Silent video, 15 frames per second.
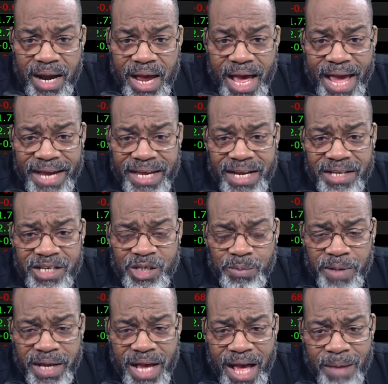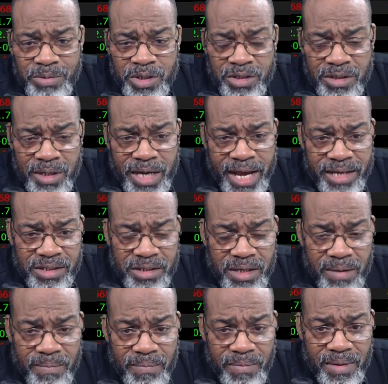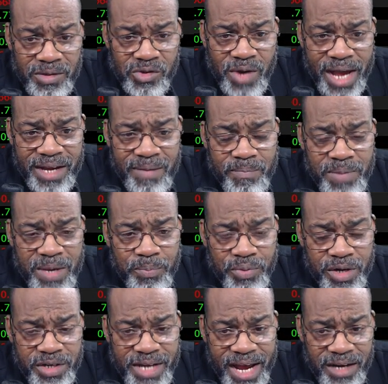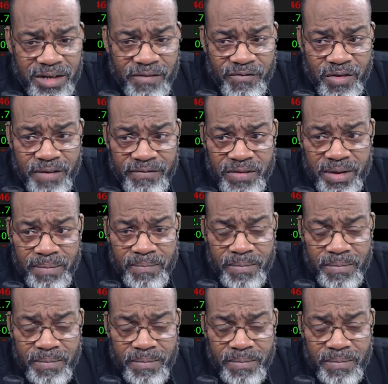I can at least play options against them, so I can be protective of them.